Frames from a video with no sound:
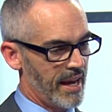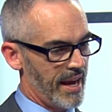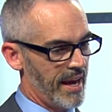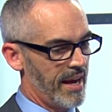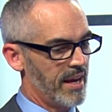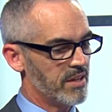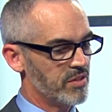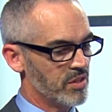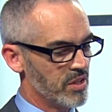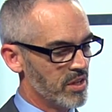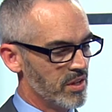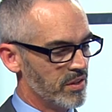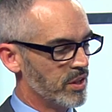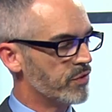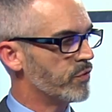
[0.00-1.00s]
And
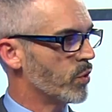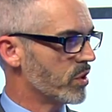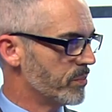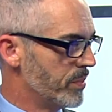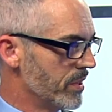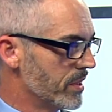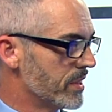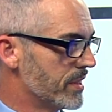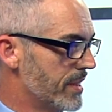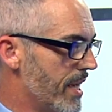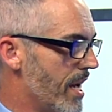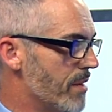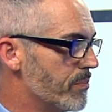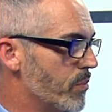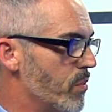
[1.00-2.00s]
the affordability
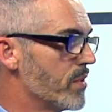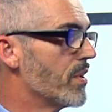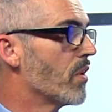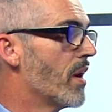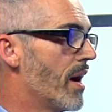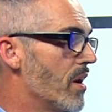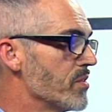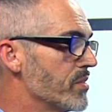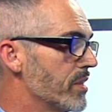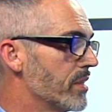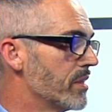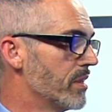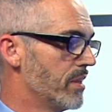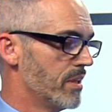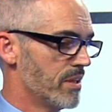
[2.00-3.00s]
gap with our
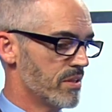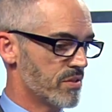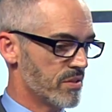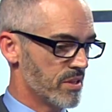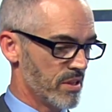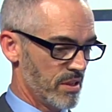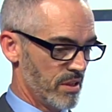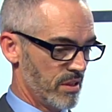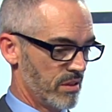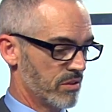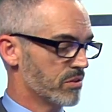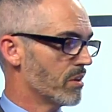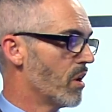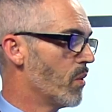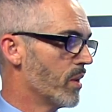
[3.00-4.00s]
housing is
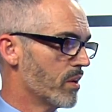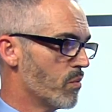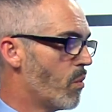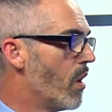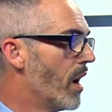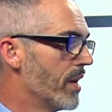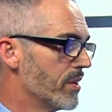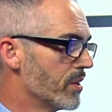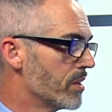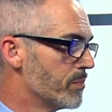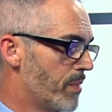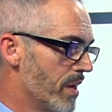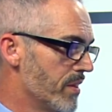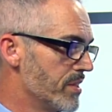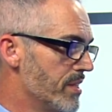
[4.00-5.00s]
growing wider
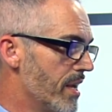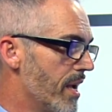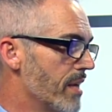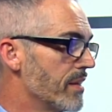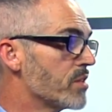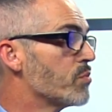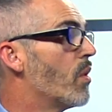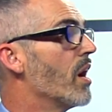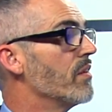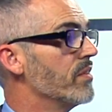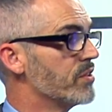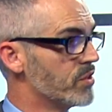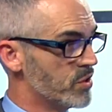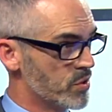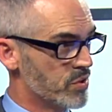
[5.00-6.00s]
by the day. That's why I've
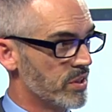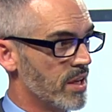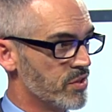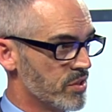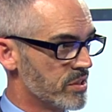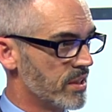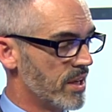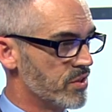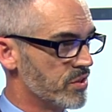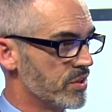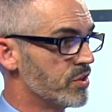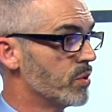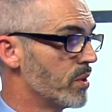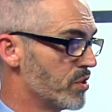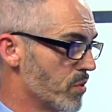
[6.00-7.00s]
introduced legislation
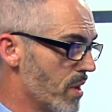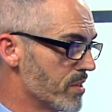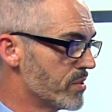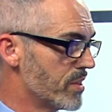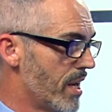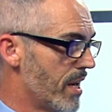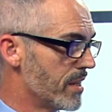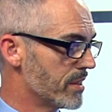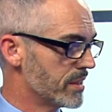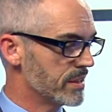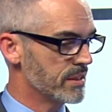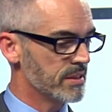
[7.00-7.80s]
to address that.